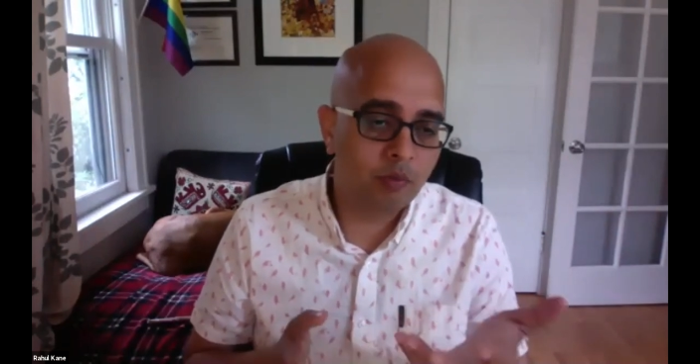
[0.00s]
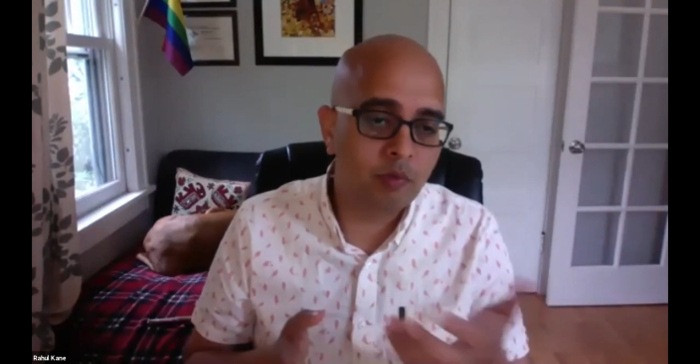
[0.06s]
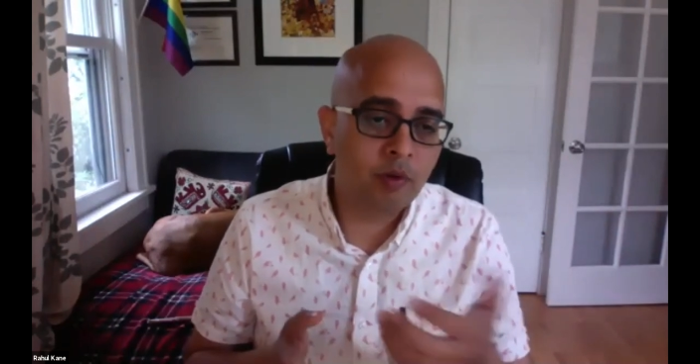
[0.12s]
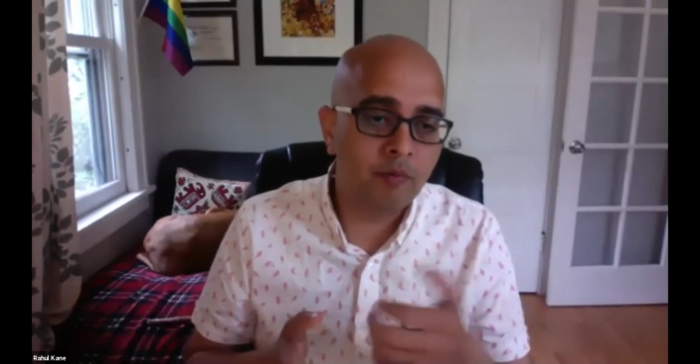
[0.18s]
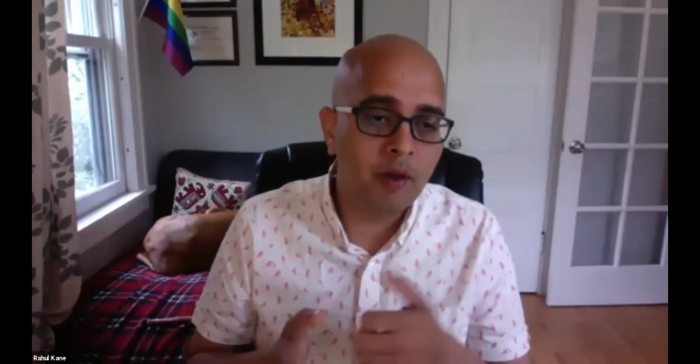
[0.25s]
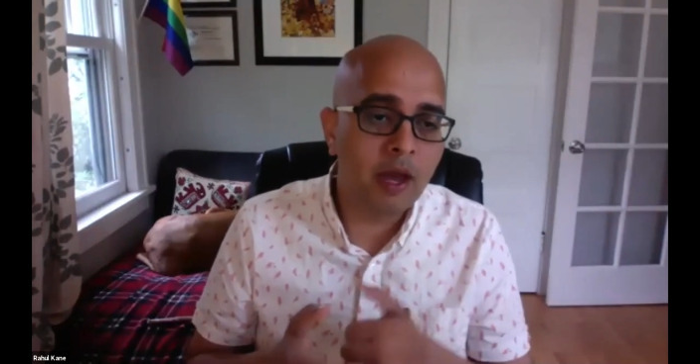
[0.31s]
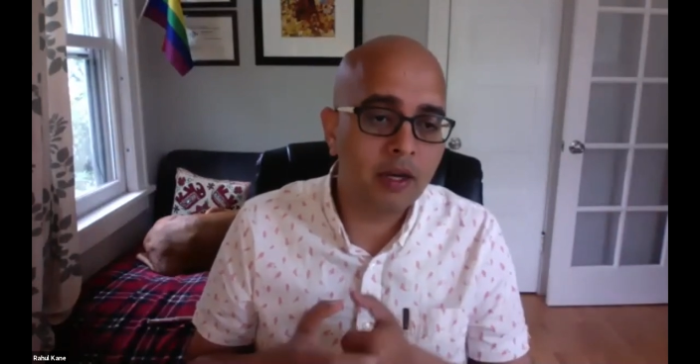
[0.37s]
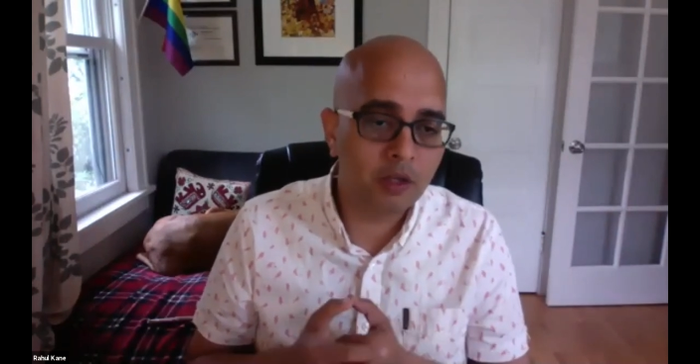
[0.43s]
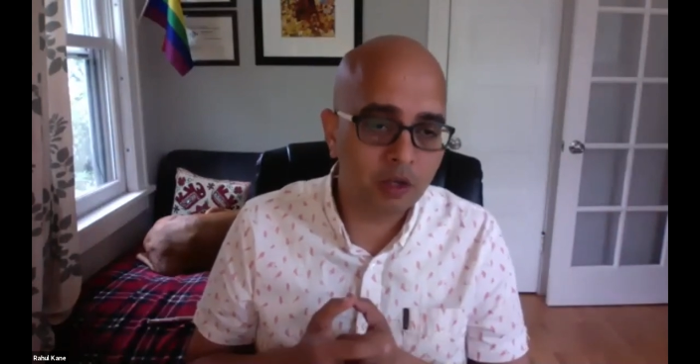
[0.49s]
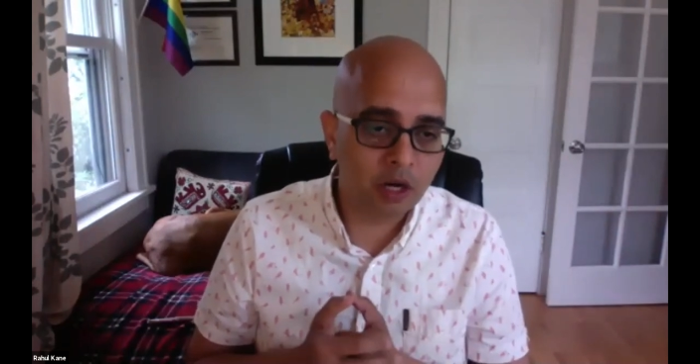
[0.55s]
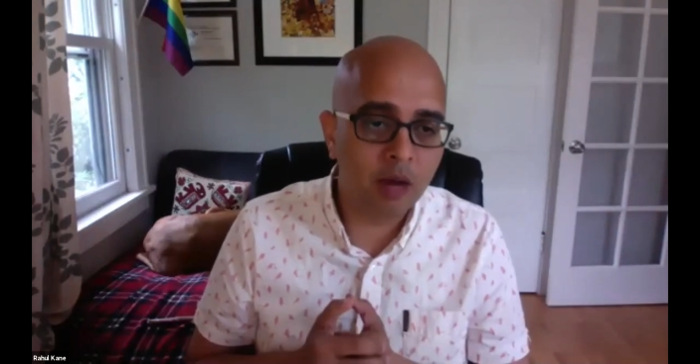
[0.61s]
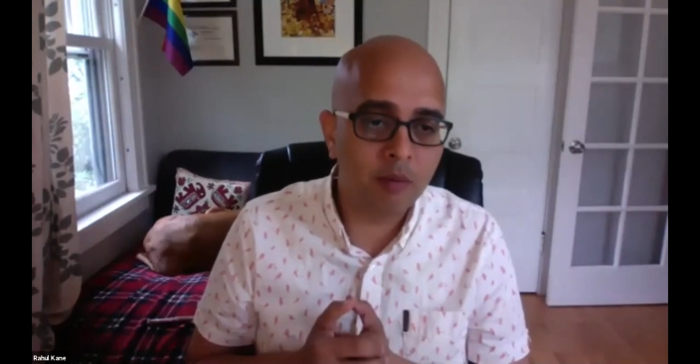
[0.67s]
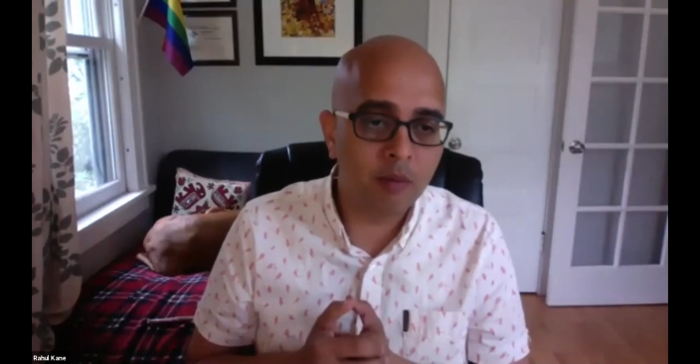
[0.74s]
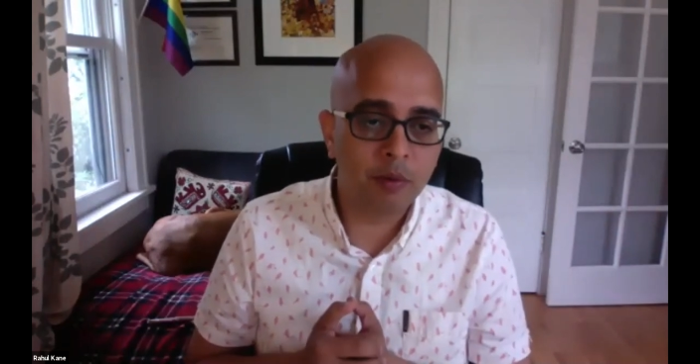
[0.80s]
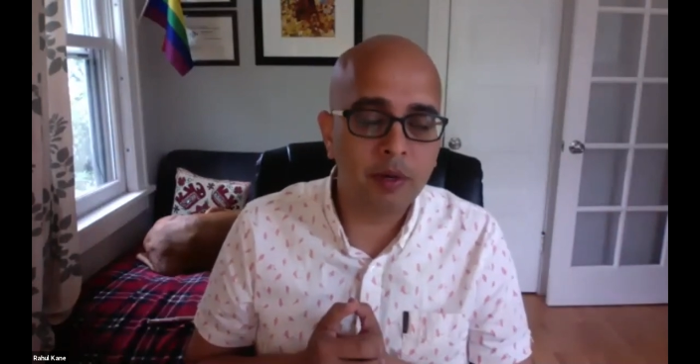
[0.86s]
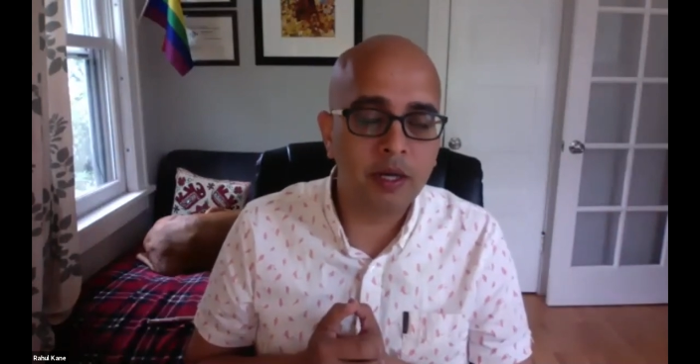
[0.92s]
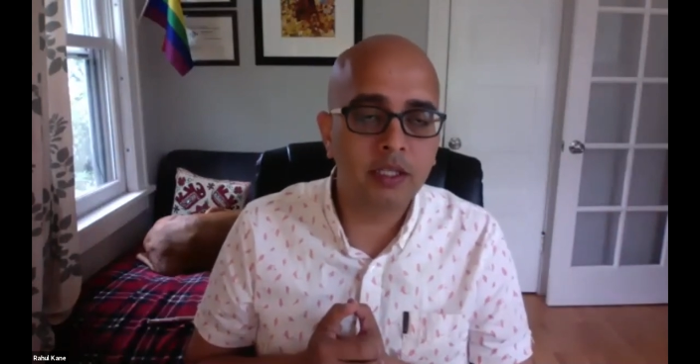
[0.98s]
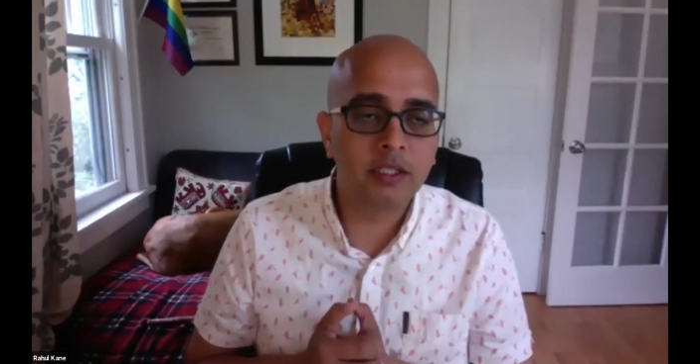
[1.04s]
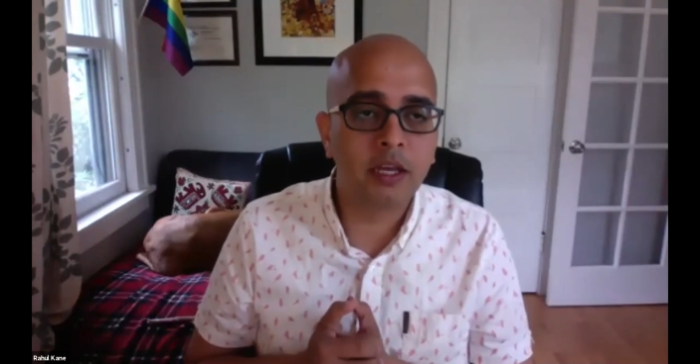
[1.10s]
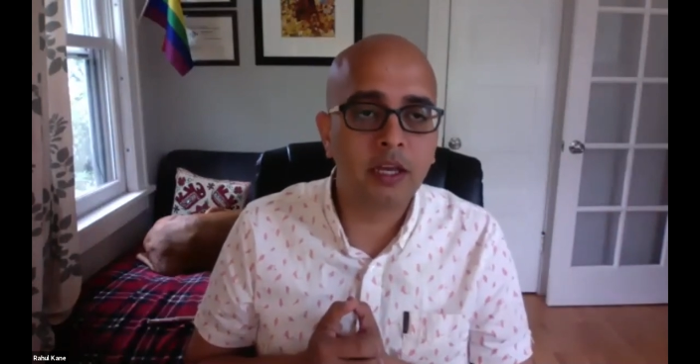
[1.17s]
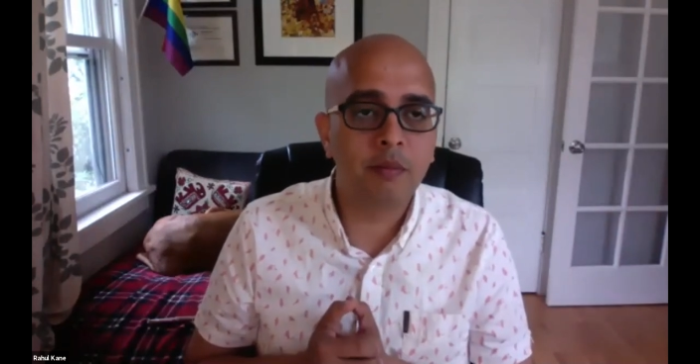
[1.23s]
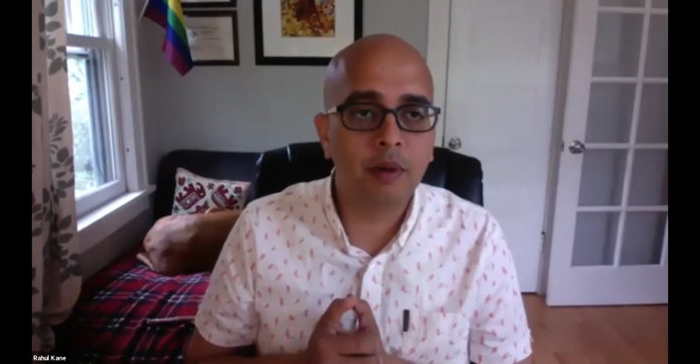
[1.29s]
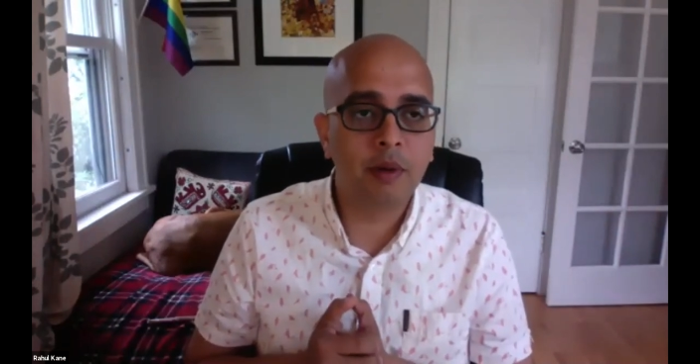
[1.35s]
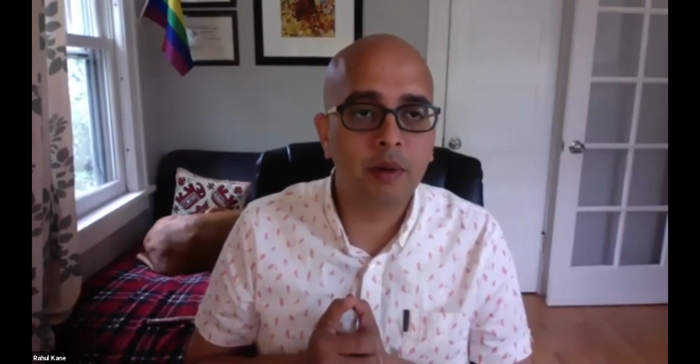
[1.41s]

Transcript: we've had to compromise there,